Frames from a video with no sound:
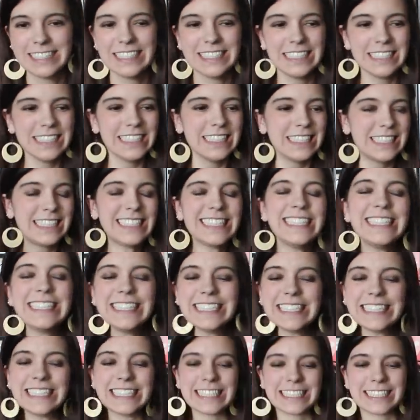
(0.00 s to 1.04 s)

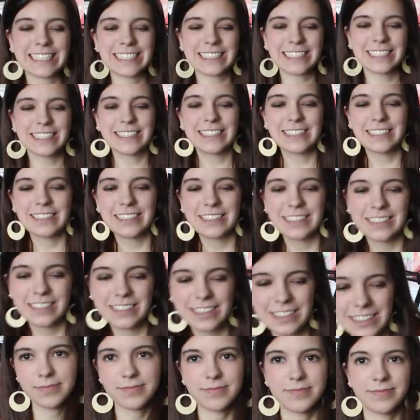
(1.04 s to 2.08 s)

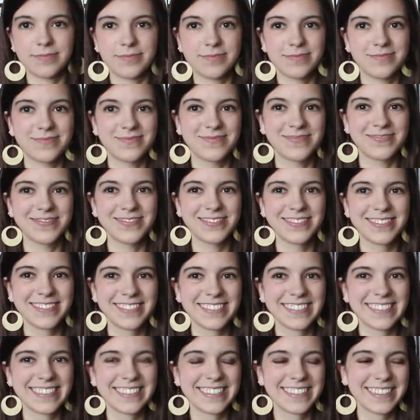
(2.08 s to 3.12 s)

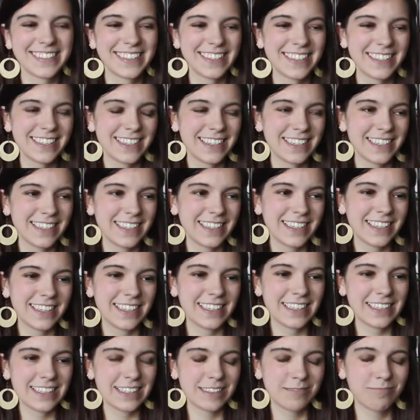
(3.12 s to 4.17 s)

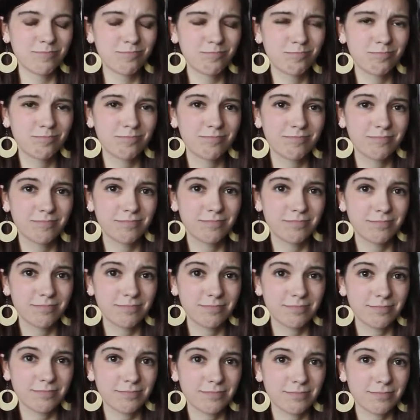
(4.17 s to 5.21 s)

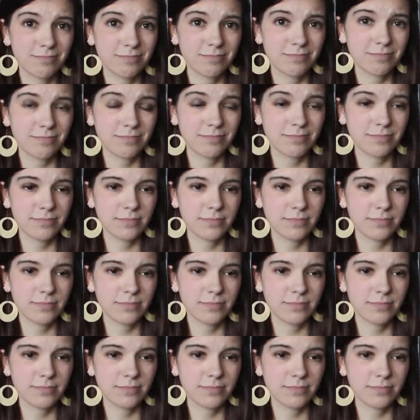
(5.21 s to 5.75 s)
(silent)